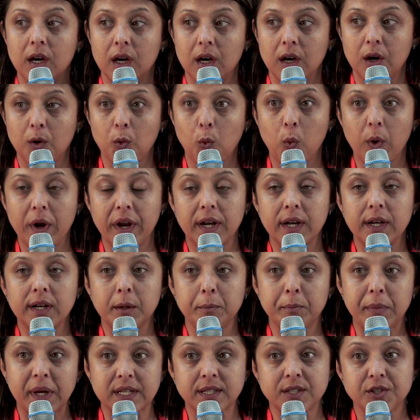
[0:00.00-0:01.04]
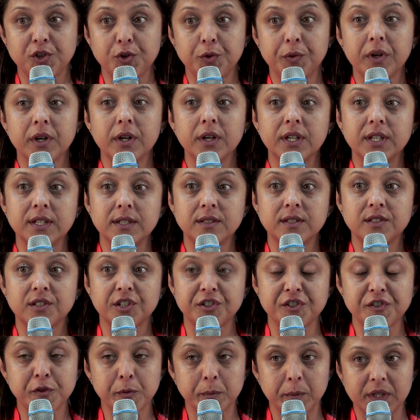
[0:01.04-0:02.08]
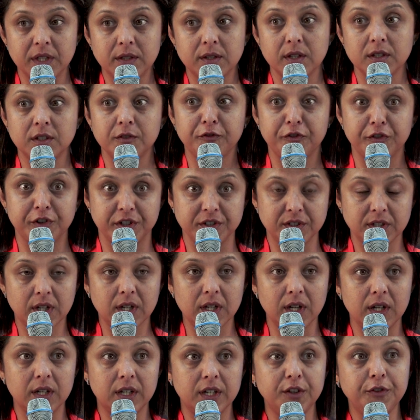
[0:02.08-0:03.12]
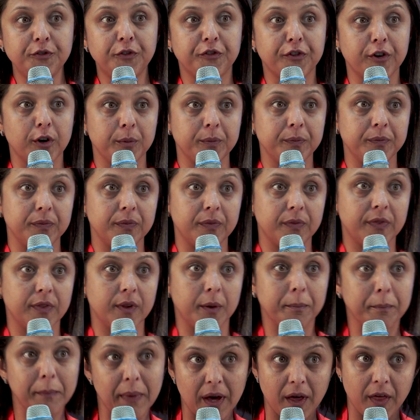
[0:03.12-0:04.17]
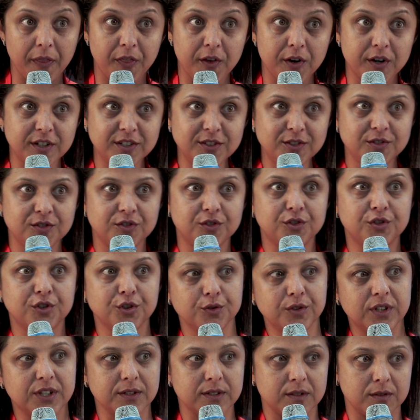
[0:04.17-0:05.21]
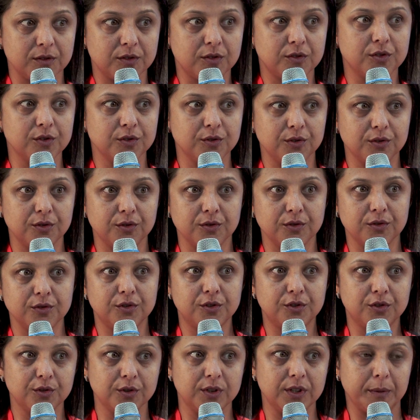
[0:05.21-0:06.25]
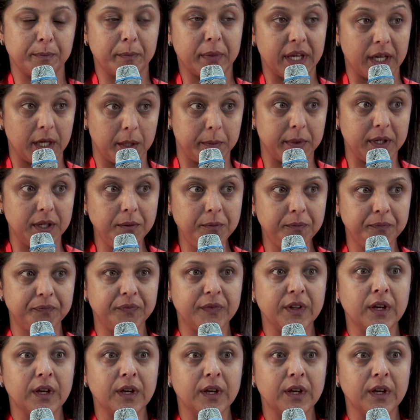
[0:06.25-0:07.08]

when the bacteria is transmitted vertically from the mother to the baby